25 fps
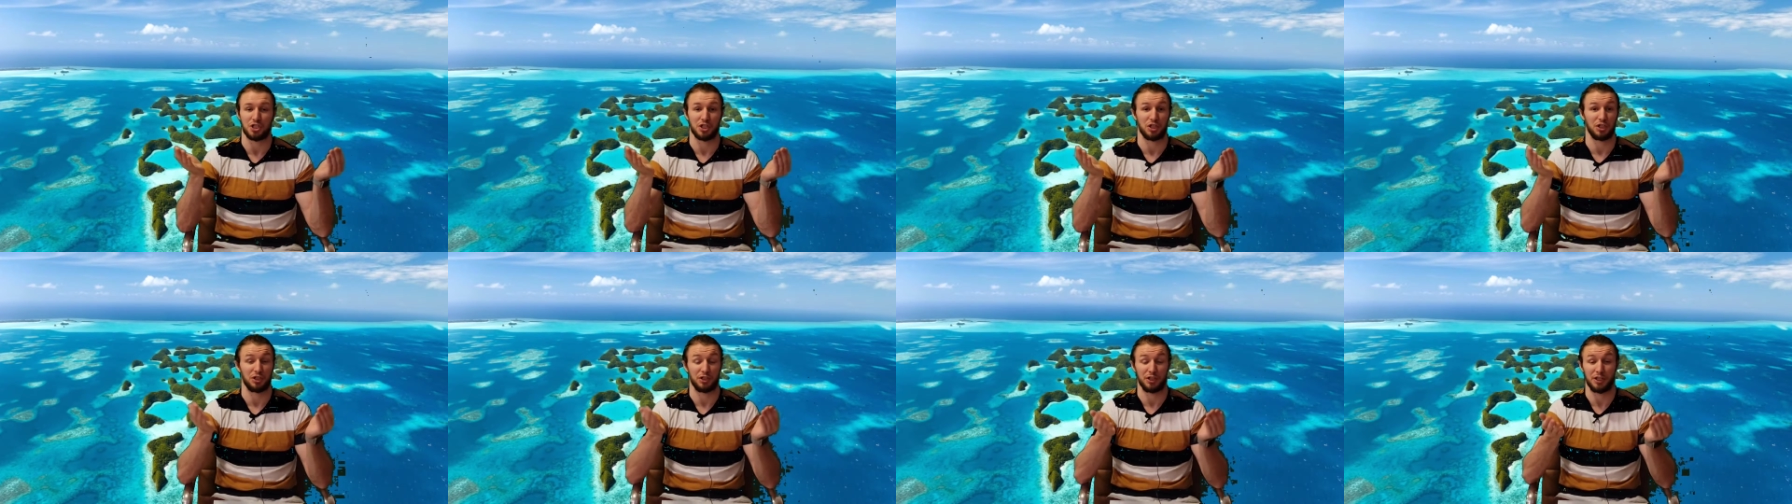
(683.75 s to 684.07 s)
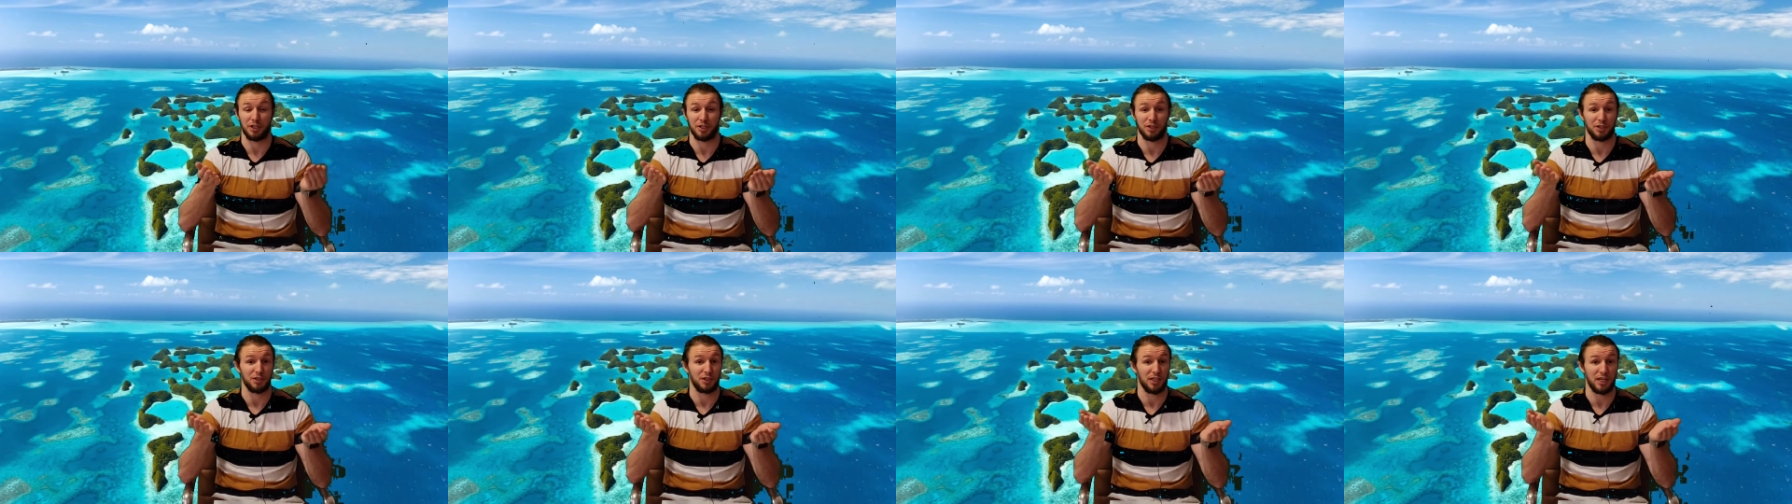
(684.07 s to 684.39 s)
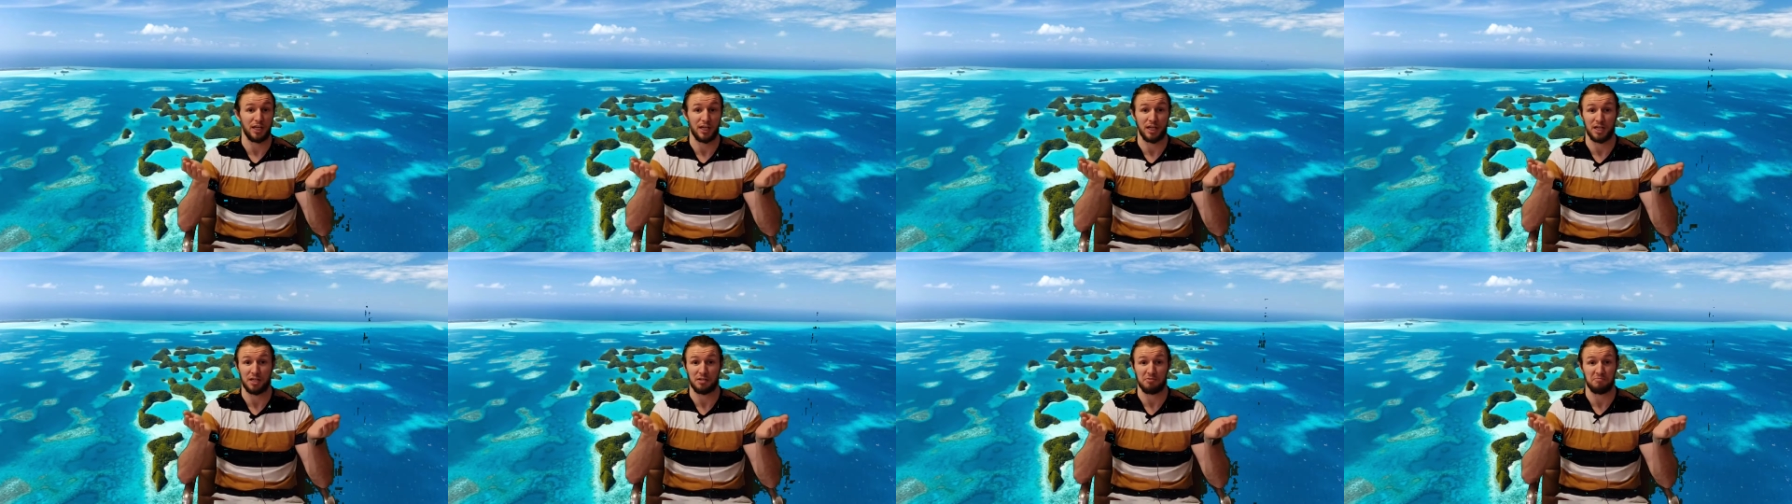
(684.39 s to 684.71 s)

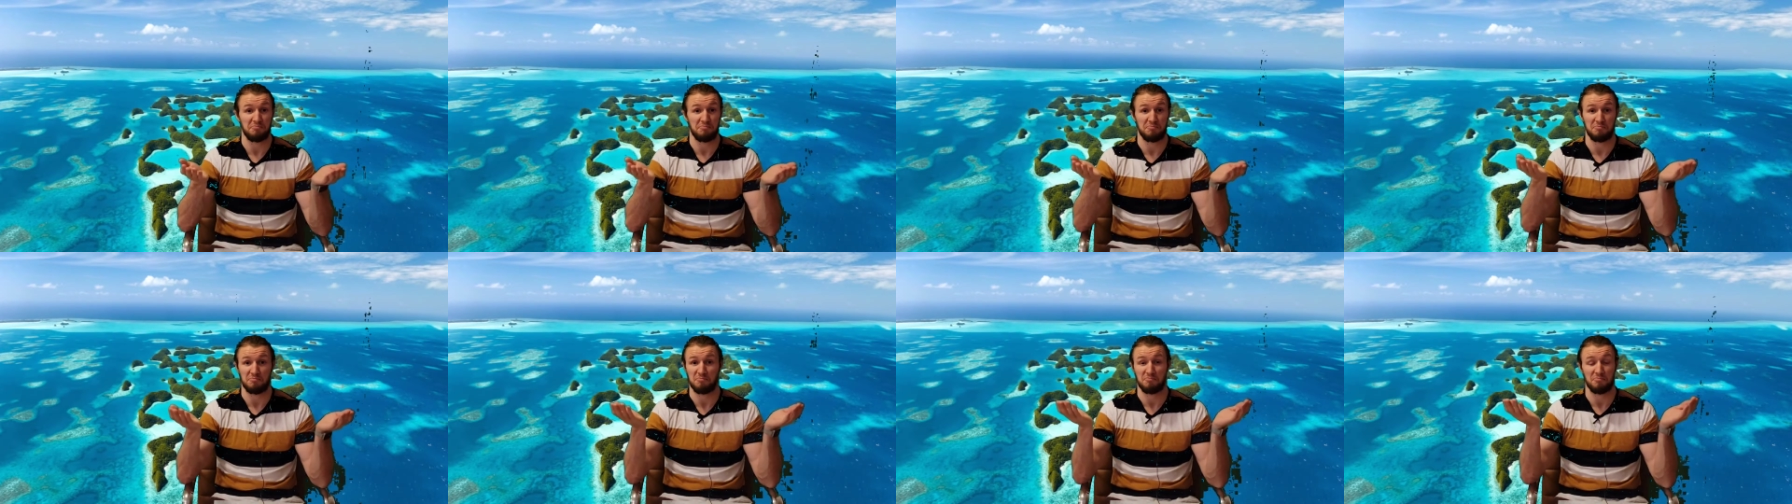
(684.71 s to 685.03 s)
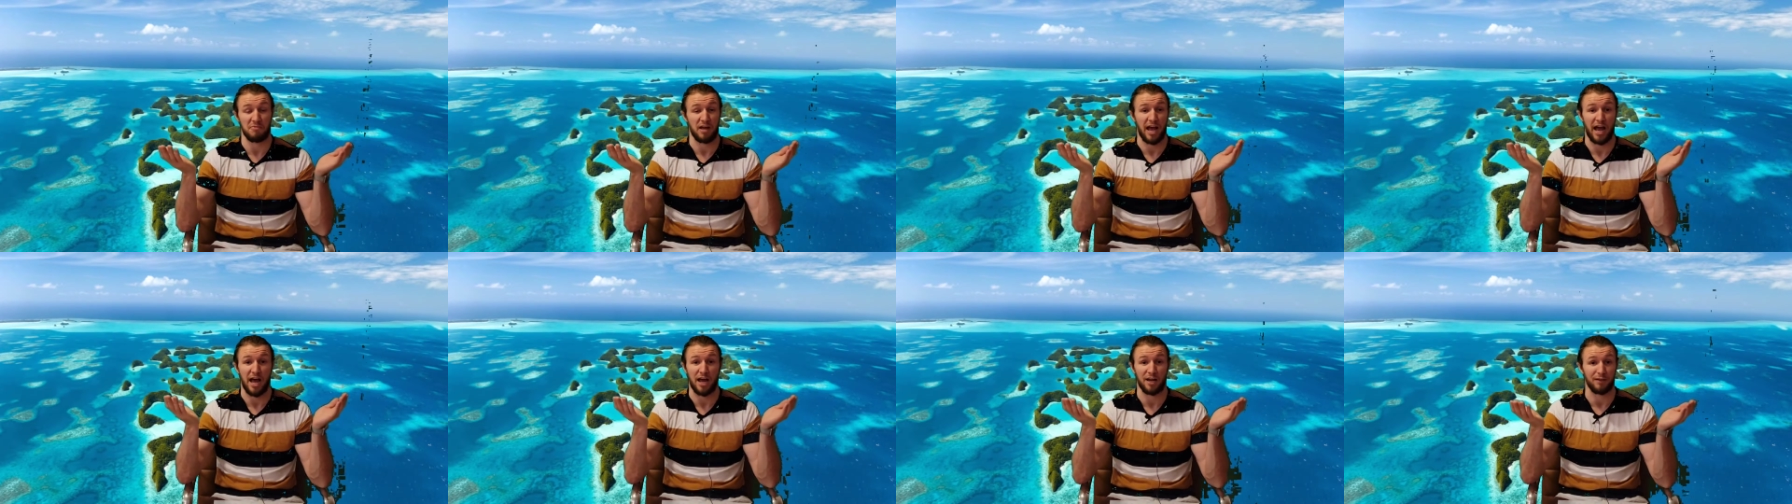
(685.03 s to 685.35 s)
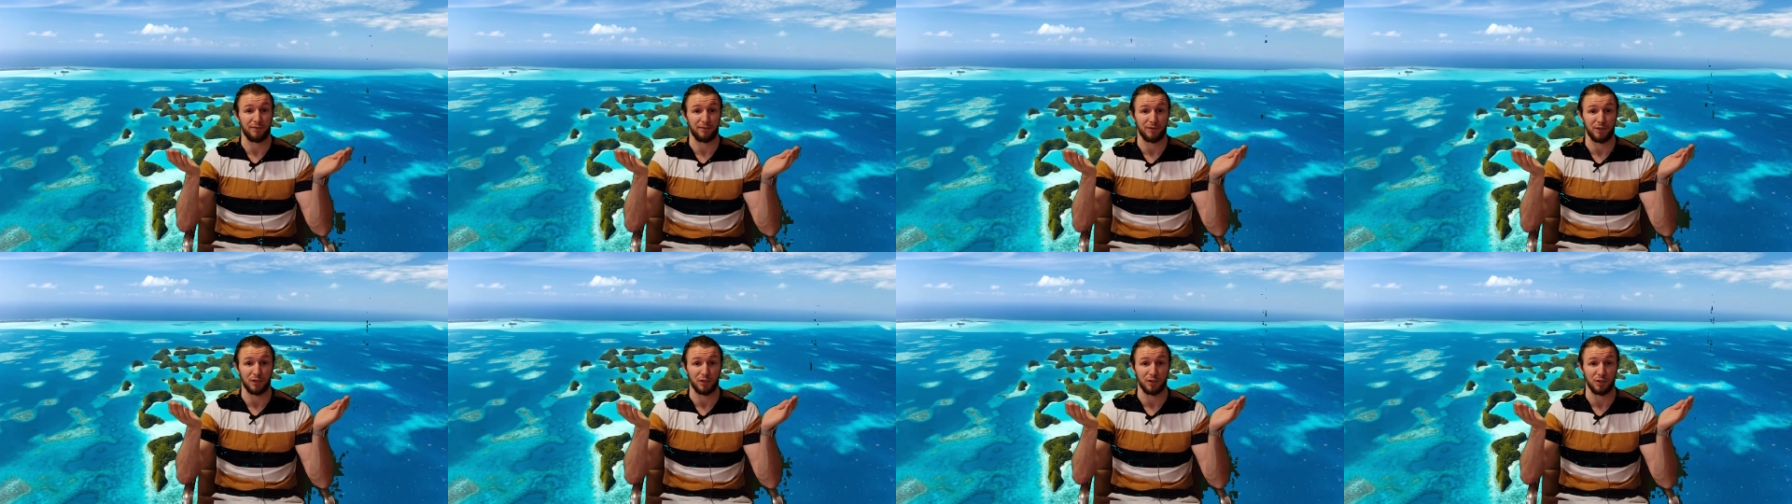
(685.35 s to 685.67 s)
clearly out
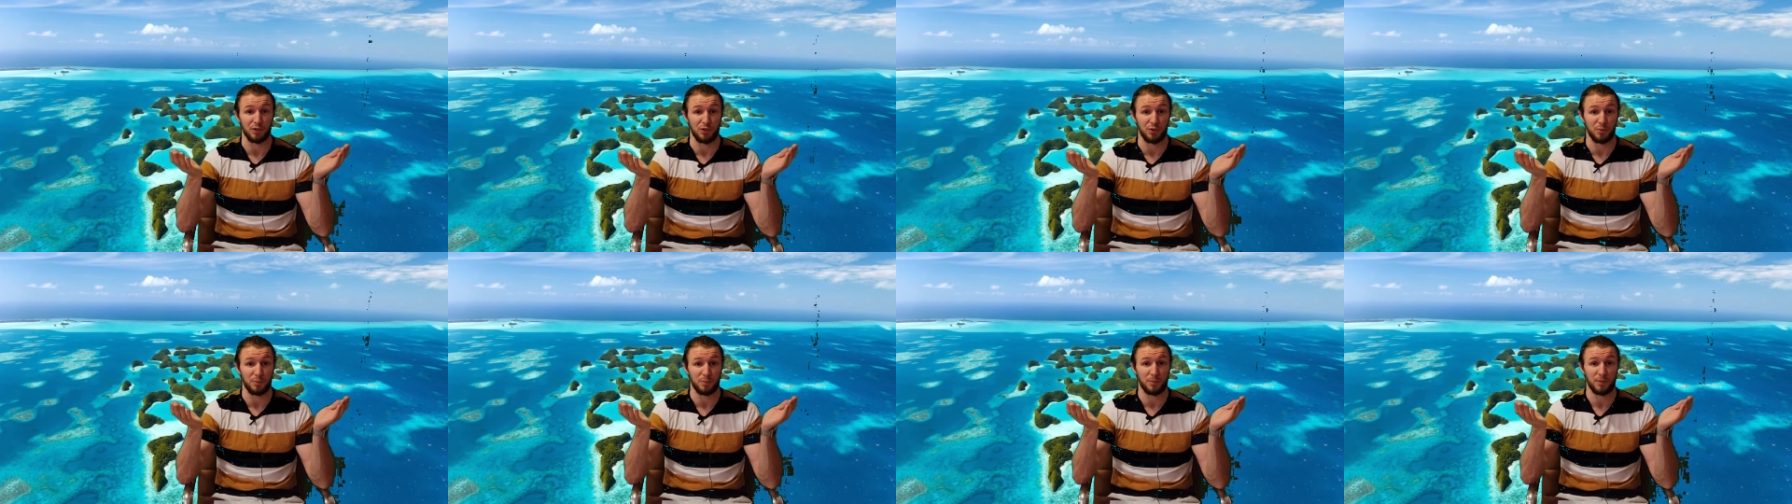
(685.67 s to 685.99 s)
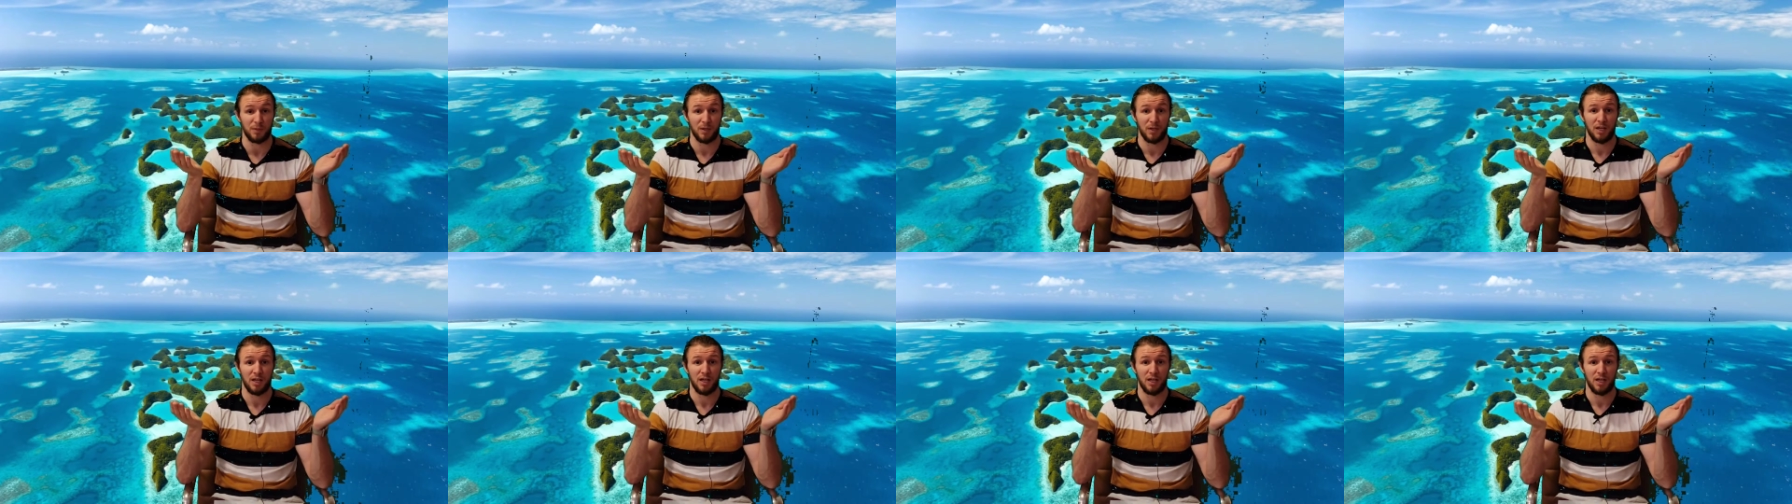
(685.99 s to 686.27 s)
of the loop.